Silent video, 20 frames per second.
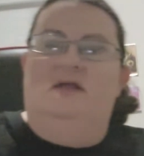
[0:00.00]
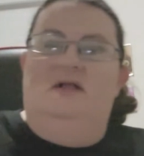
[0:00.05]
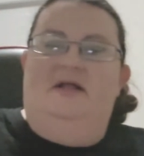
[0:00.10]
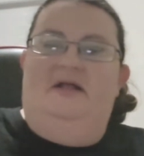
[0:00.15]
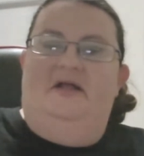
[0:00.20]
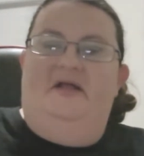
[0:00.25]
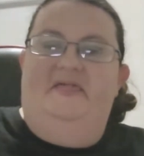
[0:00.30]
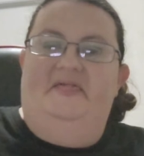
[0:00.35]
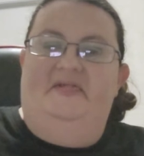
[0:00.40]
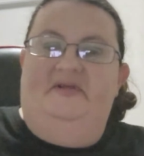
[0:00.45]

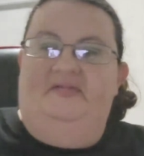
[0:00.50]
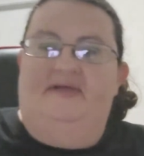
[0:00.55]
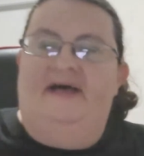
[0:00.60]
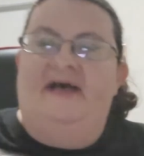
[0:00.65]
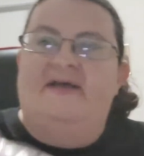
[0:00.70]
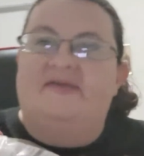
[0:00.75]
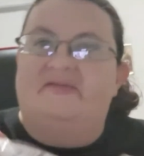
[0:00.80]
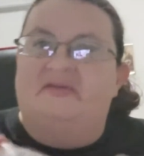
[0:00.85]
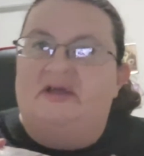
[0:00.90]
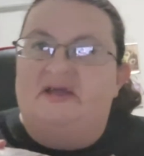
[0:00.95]
And the
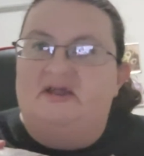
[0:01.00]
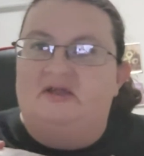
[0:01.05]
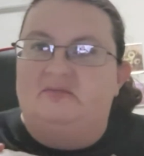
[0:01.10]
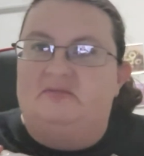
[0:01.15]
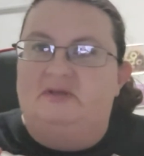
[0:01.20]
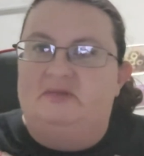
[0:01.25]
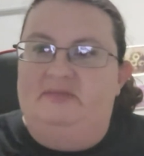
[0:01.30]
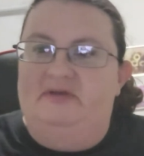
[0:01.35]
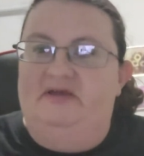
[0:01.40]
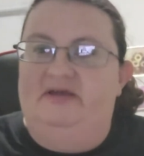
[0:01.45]
last item
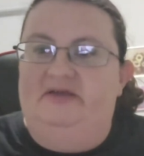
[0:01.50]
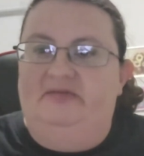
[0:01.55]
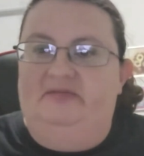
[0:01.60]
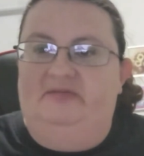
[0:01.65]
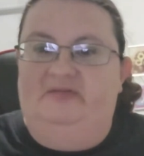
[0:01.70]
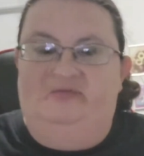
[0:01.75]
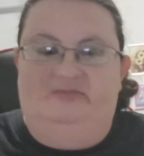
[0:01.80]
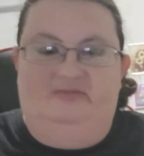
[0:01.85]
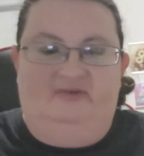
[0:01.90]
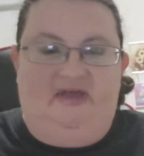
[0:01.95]
we picked,
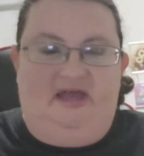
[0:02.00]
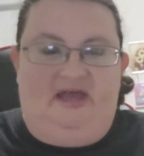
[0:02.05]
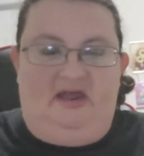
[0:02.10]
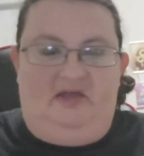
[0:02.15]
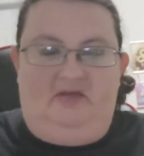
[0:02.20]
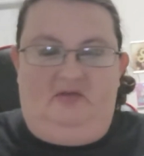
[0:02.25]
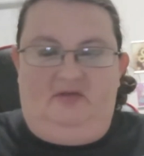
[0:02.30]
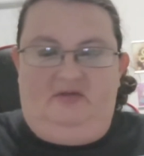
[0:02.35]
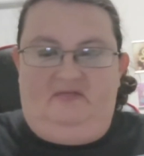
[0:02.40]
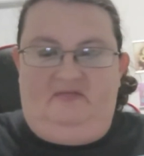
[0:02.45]
which is
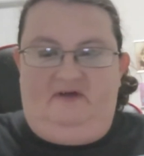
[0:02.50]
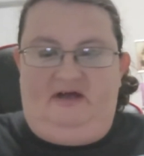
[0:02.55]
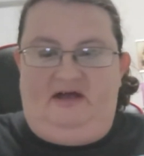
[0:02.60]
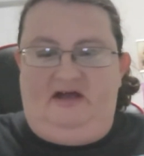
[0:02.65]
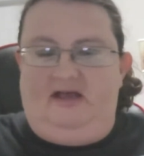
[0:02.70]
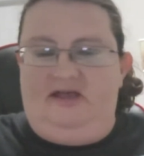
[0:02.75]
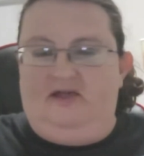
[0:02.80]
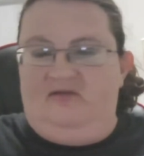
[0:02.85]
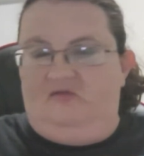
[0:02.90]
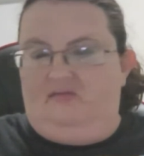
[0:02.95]
category
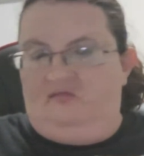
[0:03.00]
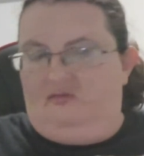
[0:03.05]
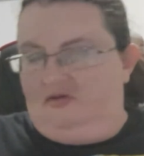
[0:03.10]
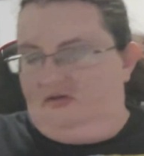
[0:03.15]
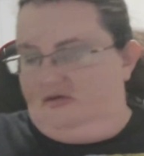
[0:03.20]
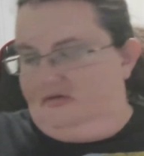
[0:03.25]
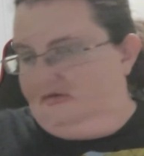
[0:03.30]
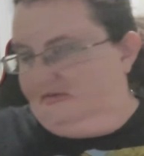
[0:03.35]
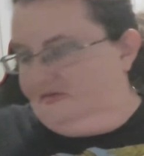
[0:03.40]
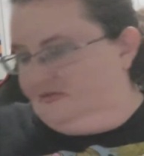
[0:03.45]

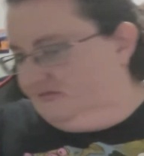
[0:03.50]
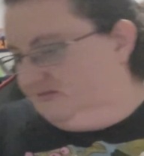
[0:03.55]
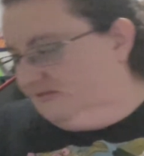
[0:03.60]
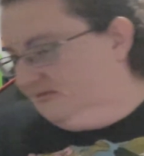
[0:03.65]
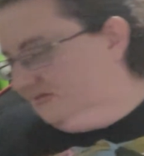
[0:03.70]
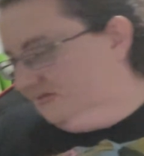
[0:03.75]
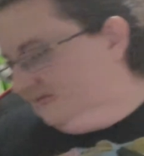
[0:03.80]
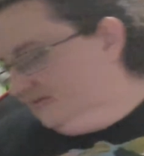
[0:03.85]
5,